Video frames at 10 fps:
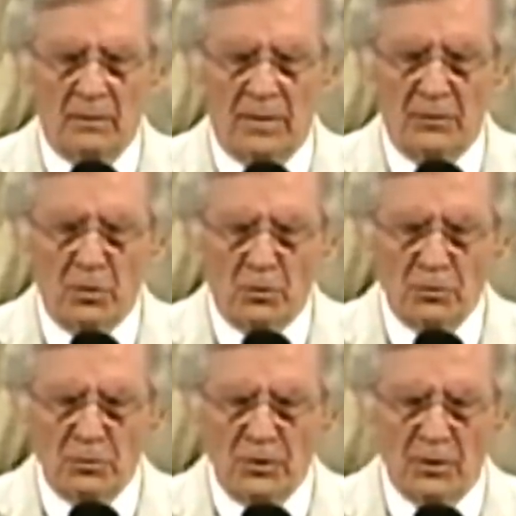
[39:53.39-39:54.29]
Lord, I know
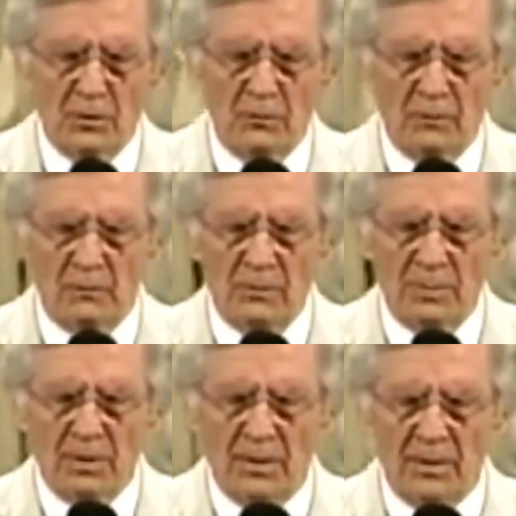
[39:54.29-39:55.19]
you hear when we
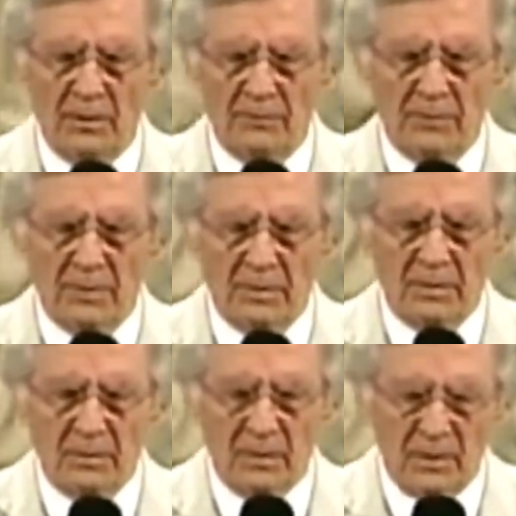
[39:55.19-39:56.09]
pray.
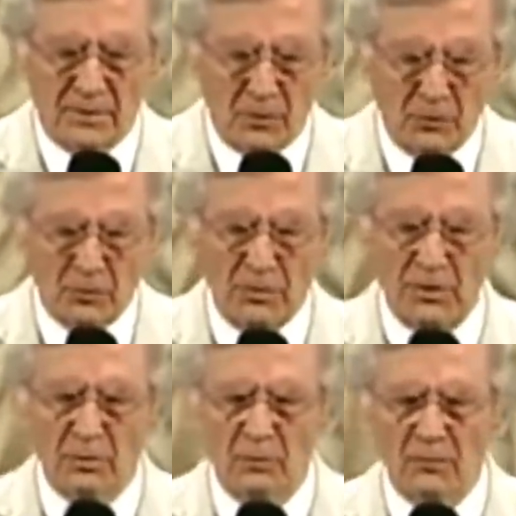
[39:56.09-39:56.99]
I know you
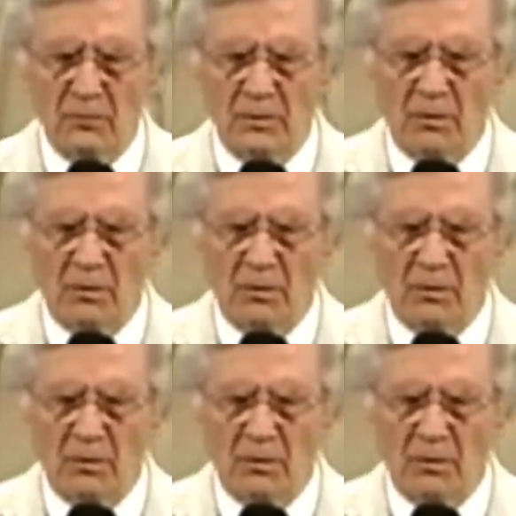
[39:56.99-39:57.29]
hear when we